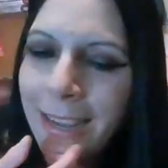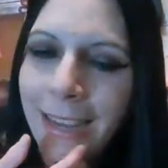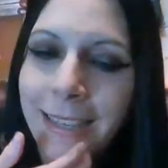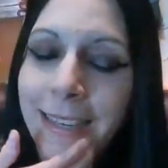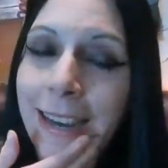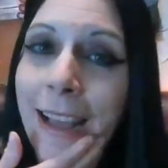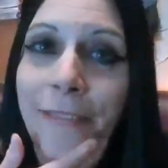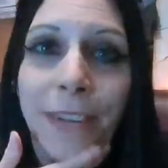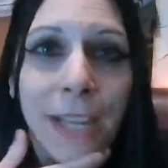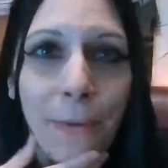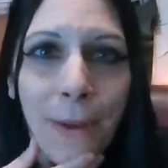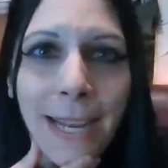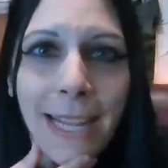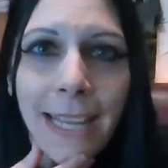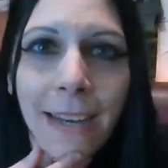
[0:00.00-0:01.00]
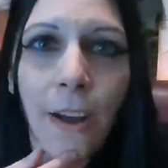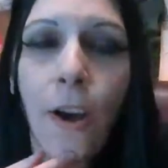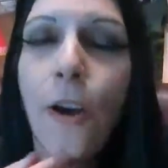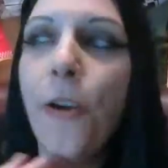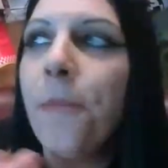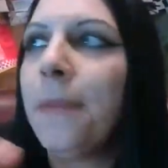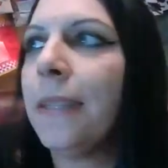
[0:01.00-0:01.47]
didn't have any way to get
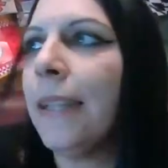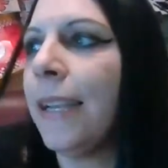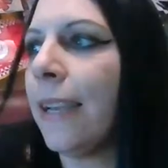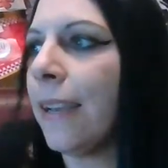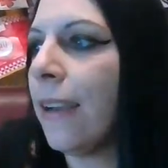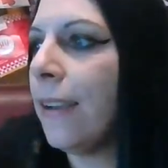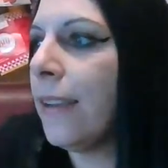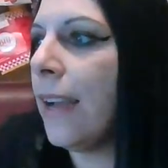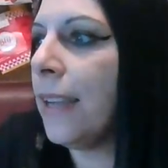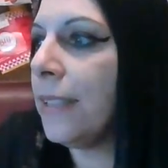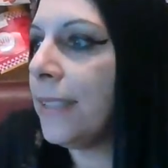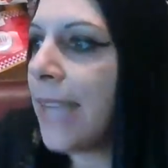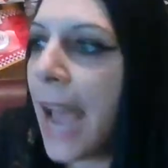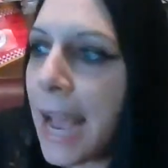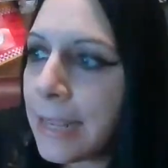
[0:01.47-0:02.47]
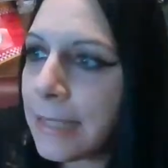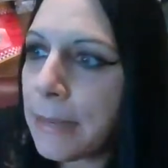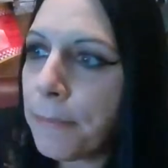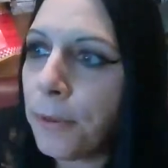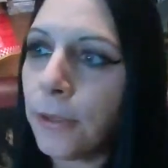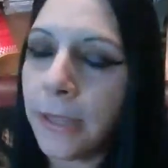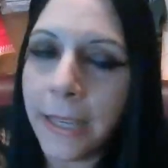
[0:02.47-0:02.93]
home and like a taxi
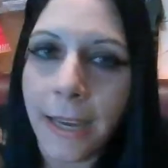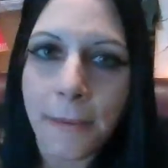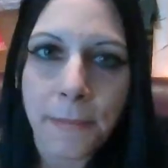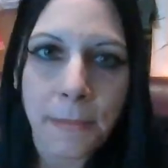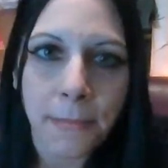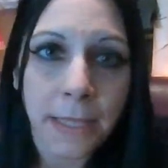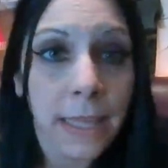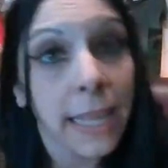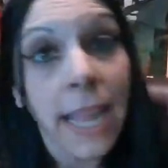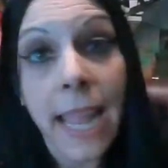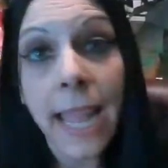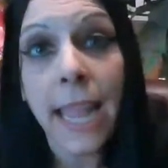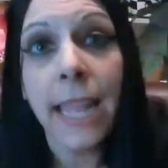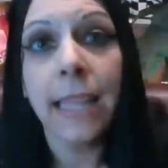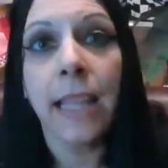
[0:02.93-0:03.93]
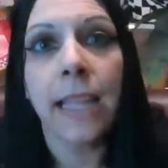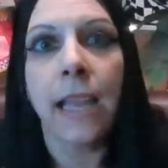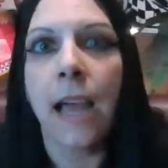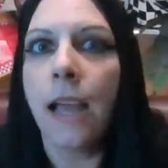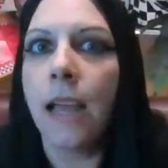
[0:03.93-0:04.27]
pulling up and being like, hey, like